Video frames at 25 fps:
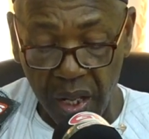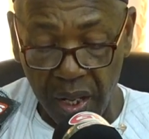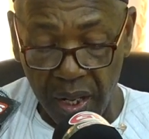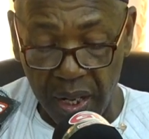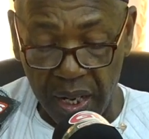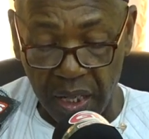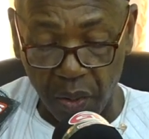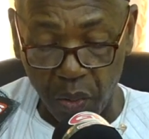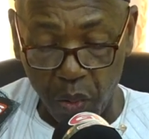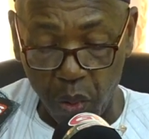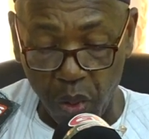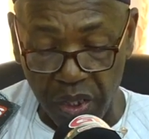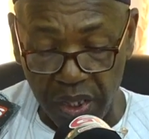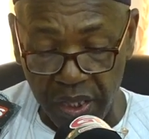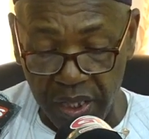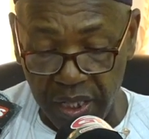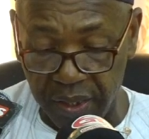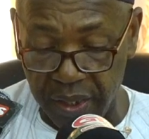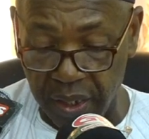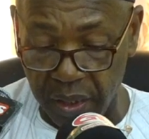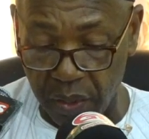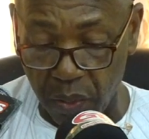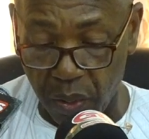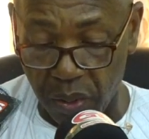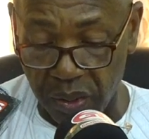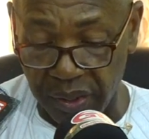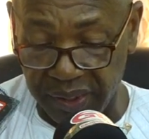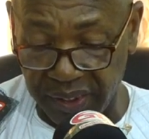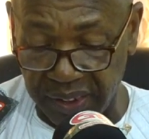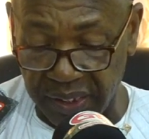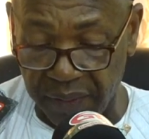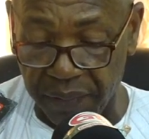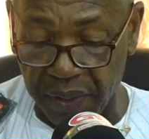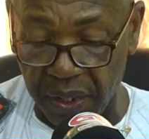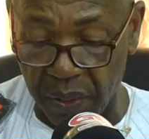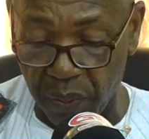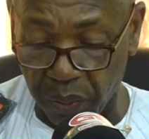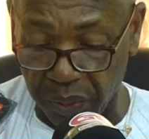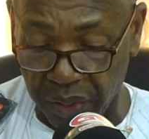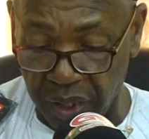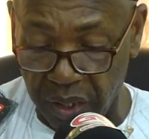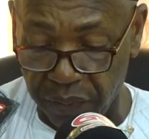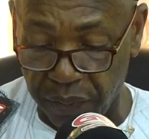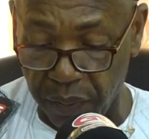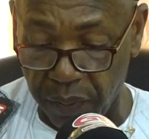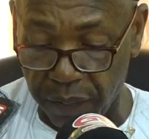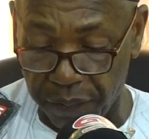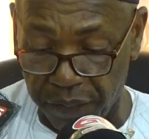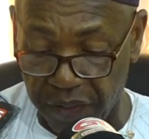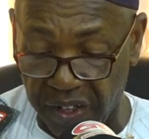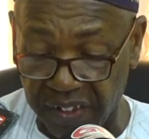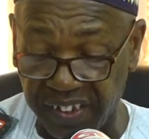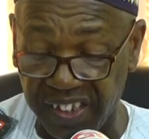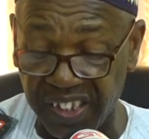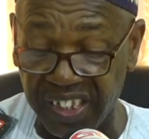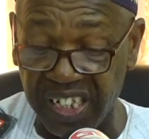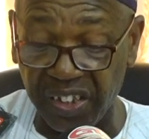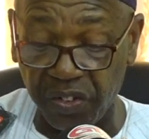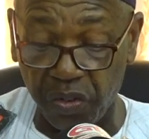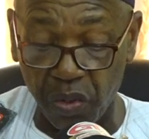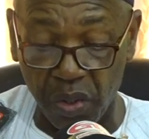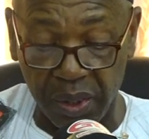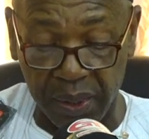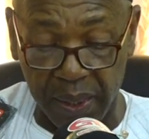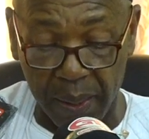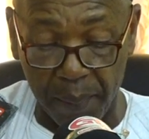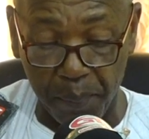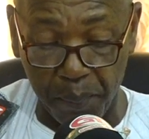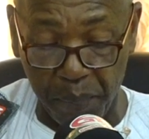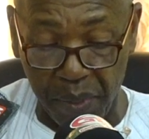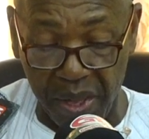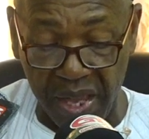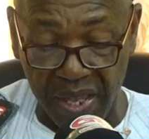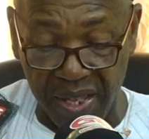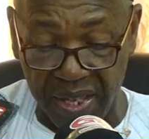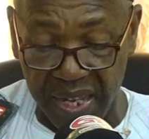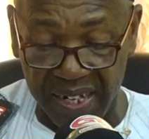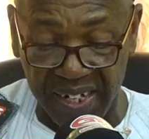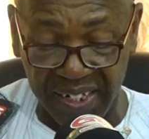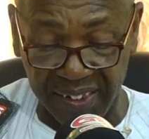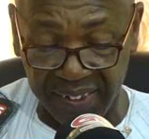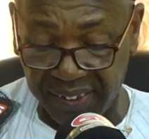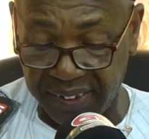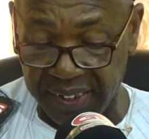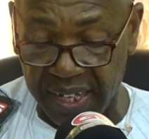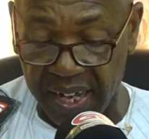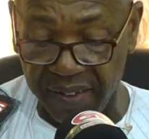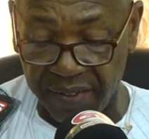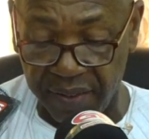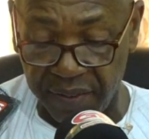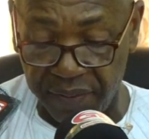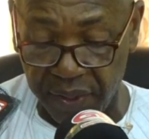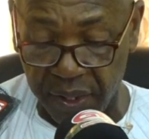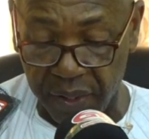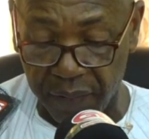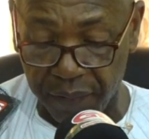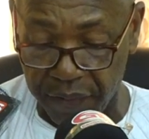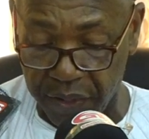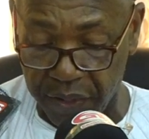had coordinated on several occasions vaccination campaign and exercises in